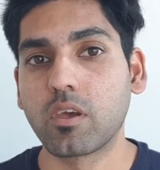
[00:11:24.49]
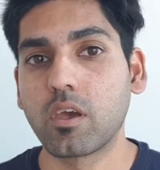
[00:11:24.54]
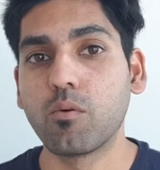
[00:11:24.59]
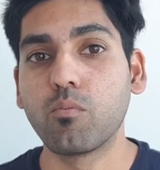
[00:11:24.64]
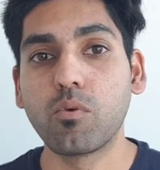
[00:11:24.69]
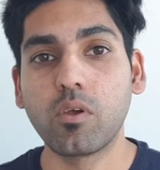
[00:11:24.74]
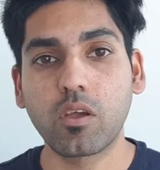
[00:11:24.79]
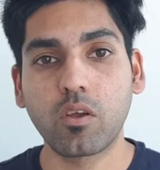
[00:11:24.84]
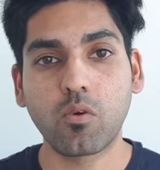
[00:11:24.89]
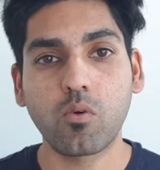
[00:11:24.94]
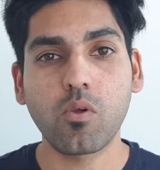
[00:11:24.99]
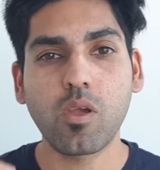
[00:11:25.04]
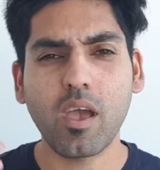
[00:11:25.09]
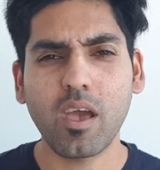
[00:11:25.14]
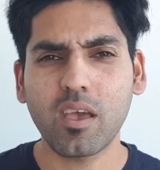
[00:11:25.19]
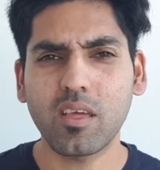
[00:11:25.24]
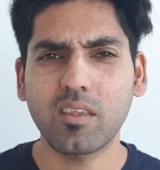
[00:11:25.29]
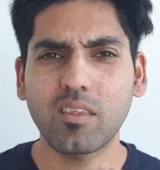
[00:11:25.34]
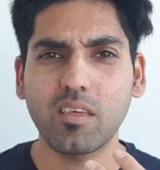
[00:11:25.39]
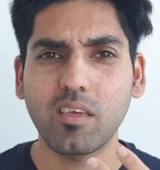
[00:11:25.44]
And we
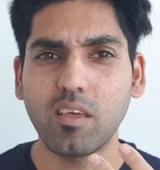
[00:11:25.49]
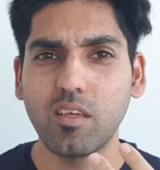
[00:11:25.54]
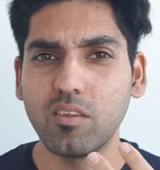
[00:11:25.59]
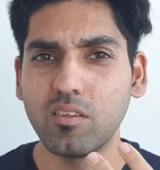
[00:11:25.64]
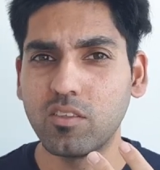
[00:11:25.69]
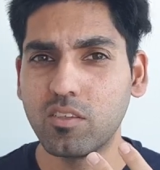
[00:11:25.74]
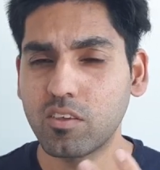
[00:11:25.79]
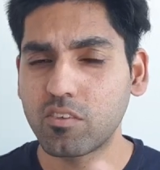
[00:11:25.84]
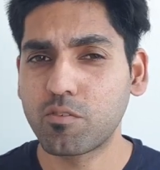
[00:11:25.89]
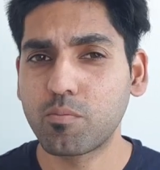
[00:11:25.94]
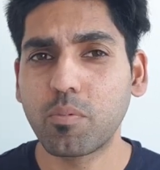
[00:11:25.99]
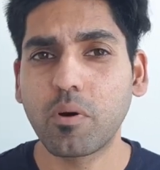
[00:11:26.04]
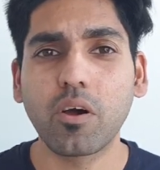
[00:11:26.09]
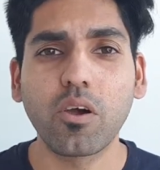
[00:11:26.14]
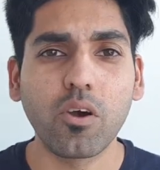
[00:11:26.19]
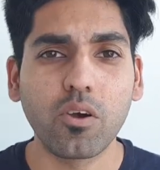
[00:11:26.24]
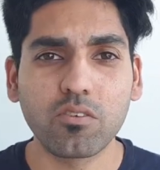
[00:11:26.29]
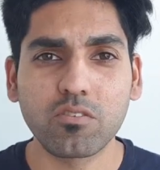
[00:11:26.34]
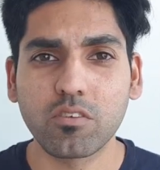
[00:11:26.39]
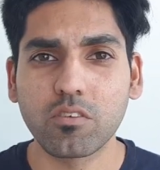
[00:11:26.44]
create
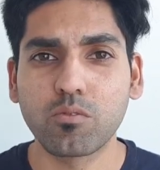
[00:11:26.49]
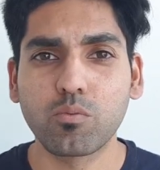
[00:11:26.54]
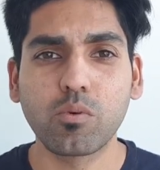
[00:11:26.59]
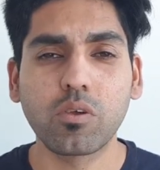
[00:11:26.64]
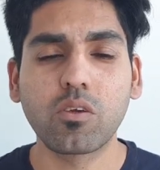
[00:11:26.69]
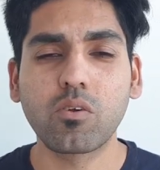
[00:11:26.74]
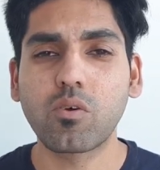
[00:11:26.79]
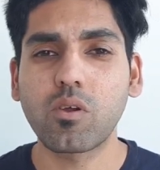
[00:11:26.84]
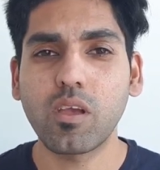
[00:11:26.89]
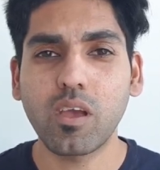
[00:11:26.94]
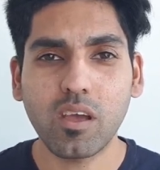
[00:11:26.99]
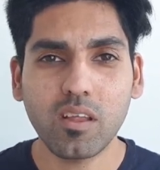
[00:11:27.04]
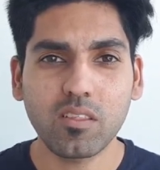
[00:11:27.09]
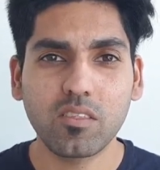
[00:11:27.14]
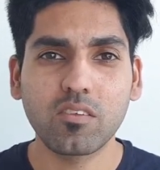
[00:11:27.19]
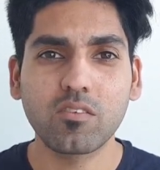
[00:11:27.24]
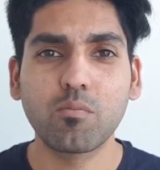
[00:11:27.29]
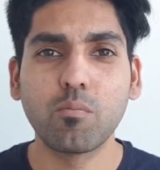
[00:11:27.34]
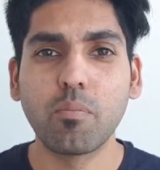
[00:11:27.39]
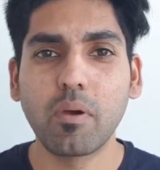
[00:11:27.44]
dysbiosis, we create
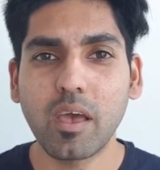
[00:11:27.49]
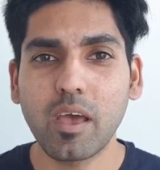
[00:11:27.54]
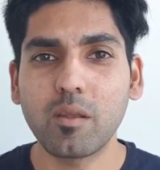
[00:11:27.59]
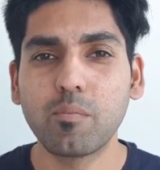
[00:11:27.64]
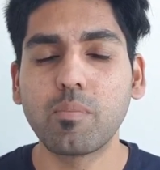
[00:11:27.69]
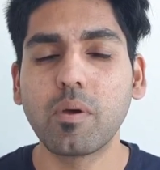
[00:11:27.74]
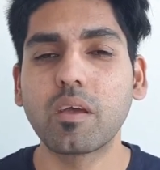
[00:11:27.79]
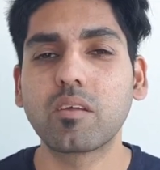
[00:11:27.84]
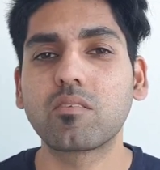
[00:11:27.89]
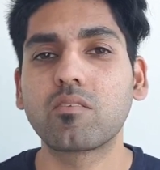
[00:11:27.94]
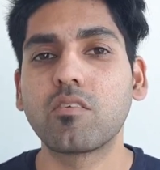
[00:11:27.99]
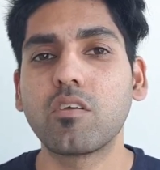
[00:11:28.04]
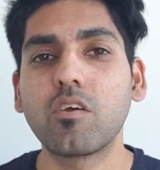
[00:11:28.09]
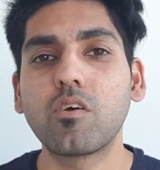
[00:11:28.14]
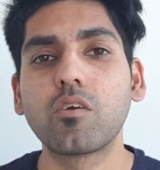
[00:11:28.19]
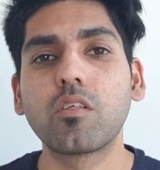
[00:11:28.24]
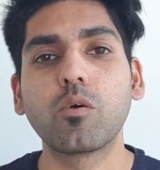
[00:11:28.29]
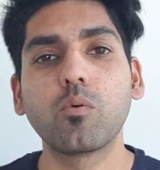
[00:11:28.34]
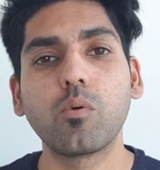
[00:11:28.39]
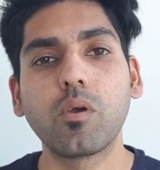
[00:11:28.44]
this bad bacteria
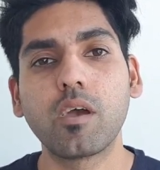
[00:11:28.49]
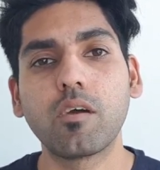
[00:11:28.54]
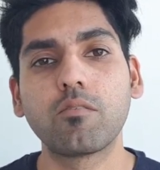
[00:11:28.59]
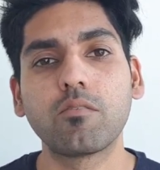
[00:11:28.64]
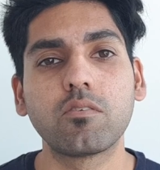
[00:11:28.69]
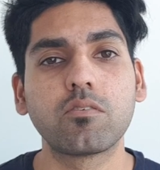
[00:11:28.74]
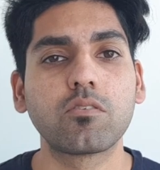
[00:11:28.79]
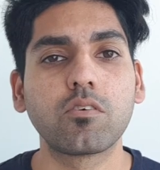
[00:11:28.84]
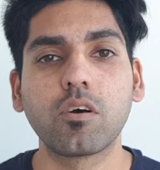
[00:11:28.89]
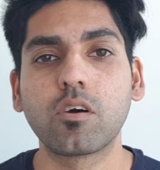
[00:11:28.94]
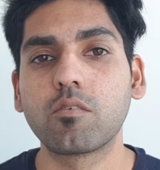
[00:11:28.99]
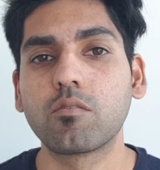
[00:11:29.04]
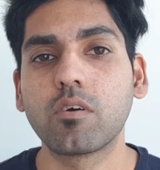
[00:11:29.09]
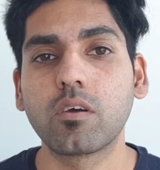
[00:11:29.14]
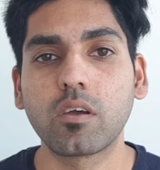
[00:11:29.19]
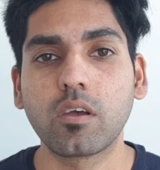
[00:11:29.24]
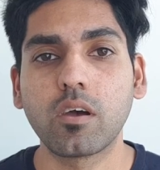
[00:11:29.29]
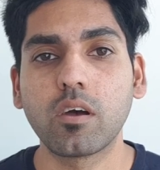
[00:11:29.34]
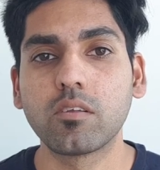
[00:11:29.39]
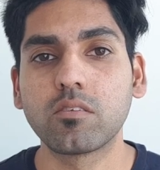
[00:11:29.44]
that we have inside of our
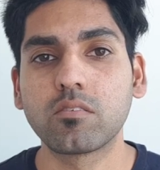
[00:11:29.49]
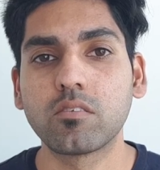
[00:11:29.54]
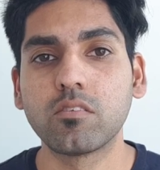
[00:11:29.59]
guts.